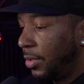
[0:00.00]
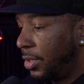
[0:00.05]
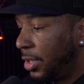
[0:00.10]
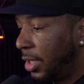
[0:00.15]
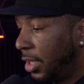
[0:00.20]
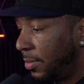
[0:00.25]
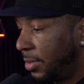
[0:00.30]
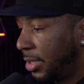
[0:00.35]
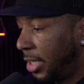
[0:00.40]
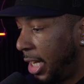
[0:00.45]
You
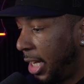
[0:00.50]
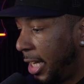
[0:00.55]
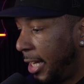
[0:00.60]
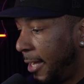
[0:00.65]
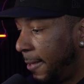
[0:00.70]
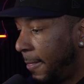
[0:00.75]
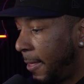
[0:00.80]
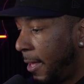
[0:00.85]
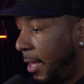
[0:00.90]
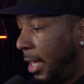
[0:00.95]
see what I'm
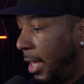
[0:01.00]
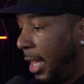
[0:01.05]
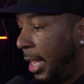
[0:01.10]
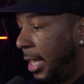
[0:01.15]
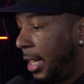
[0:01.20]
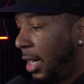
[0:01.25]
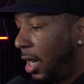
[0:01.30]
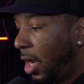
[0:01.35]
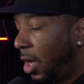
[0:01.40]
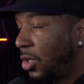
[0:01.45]
saying?
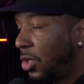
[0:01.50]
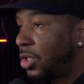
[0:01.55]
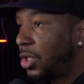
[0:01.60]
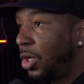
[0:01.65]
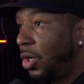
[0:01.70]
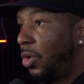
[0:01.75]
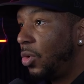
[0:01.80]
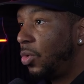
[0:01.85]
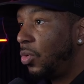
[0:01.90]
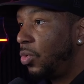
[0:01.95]
And it
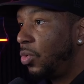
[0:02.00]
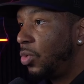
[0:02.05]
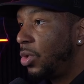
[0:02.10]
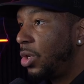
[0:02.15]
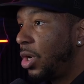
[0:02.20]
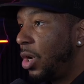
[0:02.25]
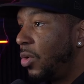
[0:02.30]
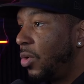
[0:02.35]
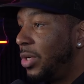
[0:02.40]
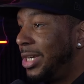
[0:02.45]
also,
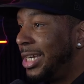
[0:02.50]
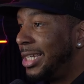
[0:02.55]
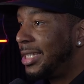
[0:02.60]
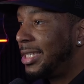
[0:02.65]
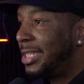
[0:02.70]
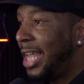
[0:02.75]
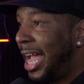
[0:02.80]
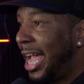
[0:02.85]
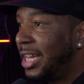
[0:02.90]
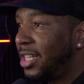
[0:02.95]
you know,
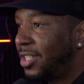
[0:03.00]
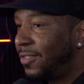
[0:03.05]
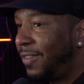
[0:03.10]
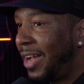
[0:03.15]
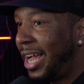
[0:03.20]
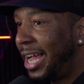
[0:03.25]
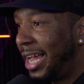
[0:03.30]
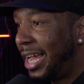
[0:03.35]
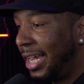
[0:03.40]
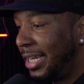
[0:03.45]
this
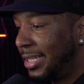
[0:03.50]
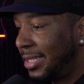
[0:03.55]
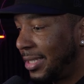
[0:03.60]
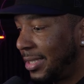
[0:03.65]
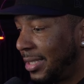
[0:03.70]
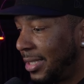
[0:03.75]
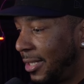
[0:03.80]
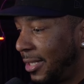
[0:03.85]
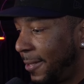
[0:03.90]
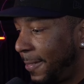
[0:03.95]

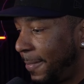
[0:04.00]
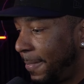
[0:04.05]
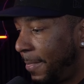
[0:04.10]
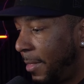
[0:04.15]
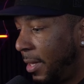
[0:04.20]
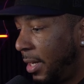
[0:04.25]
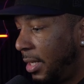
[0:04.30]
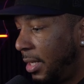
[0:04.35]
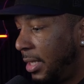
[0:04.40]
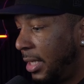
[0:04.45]
satisfies
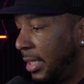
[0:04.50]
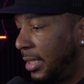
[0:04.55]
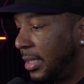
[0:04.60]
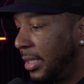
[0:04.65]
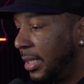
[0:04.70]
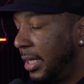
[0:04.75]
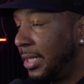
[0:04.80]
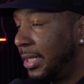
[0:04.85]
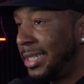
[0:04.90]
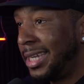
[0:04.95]

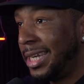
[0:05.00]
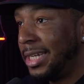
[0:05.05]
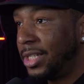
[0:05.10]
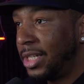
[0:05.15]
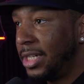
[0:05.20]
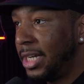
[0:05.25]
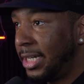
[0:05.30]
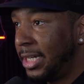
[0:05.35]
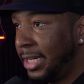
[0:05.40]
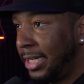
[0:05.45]
this
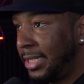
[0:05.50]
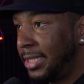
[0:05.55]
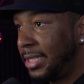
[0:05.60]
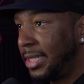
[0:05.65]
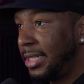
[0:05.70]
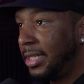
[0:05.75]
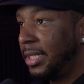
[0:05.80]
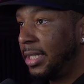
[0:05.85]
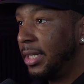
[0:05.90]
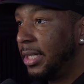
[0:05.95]
attention that they
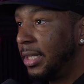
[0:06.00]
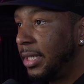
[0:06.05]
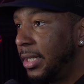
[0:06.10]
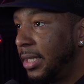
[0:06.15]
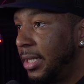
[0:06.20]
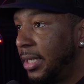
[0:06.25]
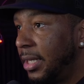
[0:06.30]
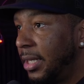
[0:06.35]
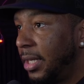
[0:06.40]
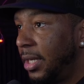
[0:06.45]
seeking.
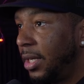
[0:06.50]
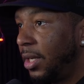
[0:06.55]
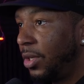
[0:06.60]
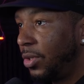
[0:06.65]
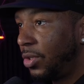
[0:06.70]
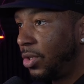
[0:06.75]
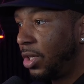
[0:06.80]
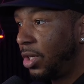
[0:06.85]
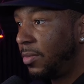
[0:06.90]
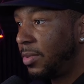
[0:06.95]

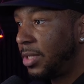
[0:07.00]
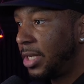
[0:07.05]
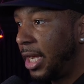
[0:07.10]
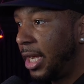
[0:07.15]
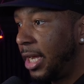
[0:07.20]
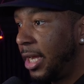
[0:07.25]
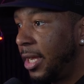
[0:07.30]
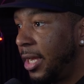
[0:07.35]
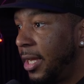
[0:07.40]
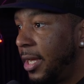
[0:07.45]
You see what I'm
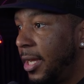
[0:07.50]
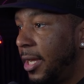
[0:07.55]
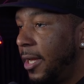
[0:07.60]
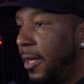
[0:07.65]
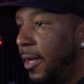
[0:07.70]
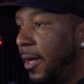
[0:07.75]
saying?